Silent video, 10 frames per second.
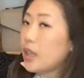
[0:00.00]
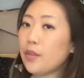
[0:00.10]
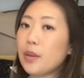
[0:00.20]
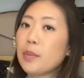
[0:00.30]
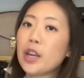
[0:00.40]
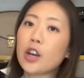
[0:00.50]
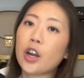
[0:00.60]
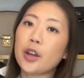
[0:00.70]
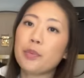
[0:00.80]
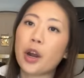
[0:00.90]
Even my
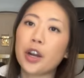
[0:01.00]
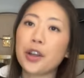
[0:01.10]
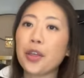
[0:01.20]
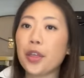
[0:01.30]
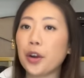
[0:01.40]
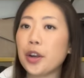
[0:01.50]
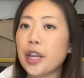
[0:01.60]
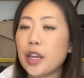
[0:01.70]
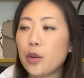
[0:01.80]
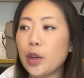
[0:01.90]
Garden Party
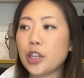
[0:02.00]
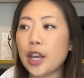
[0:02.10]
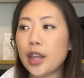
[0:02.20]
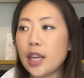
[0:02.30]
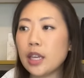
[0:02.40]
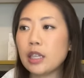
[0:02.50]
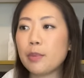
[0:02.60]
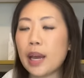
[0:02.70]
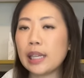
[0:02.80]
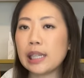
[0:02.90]
30, which I think is
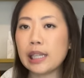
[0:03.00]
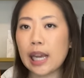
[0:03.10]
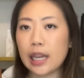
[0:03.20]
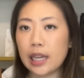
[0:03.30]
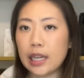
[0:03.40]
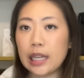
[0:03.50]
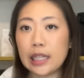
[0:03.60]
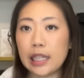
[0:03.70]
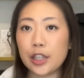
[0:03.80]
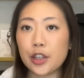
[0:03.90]
my second
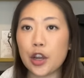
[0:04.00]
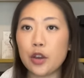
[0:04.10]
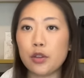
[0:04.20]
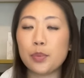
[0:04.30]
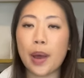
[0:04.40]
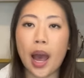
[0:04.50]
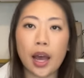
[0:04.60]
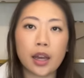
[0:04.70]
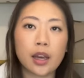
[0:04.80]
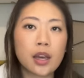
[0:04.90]
easiest to use
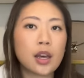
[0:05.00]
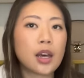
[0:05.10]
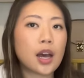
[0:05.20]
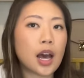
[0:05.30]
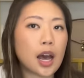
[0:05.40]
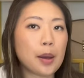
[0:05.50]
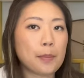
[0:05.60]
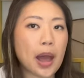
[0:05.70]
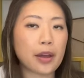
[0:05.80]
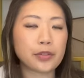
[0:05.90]
bag, um,
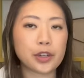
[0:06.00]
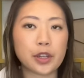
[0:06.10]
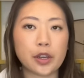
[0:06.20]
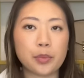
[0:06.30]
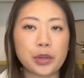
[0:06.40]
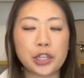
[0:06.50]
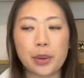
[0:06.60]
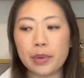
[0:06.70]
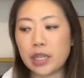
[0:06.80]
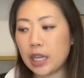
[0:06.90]
after the
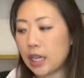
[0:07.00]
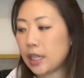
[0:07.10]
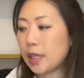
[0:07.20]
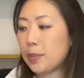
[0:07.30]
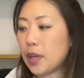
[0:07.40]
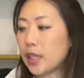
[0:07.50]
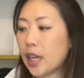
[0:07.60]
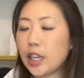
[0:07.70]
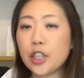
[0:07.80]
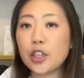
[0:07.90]
Pochette Métis because I
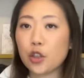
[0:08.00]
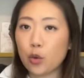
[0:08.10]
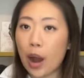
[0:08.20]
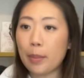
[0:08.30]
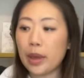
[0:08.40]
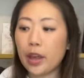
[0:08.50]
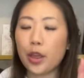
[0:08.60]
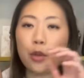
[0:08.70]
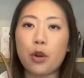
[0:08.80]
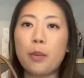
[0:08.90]
can just grab
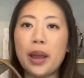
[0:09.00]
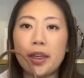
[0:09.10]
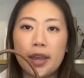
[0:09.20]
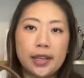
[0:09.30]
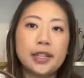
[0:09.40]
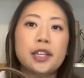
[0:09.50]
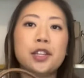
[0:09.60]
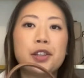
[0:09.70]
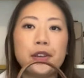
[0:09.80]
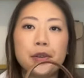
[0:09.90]
it, throw my things
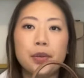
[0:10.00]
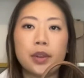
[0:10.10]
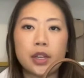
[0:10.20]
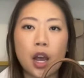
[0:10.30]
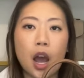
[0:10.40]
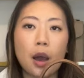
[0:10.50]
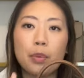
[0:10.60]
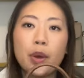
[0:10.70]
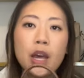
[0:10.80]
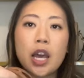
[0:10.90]
into the
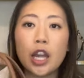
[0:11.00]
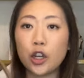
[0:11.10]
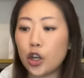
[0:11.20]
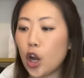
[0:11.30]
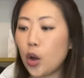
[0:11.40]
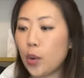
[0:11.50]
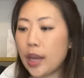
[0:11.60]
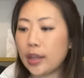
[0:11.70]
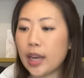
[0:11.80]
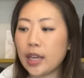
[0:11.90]
top and go
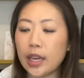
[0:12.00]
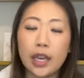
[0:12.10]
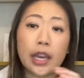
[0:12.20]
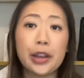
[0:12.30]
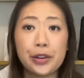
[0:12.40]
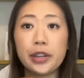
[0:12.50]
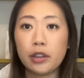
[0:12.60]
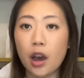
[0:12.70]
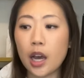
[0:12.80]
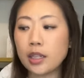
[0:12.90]
and like it can carry a
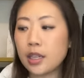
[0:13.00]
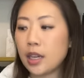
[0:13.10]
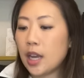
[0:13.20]
lot.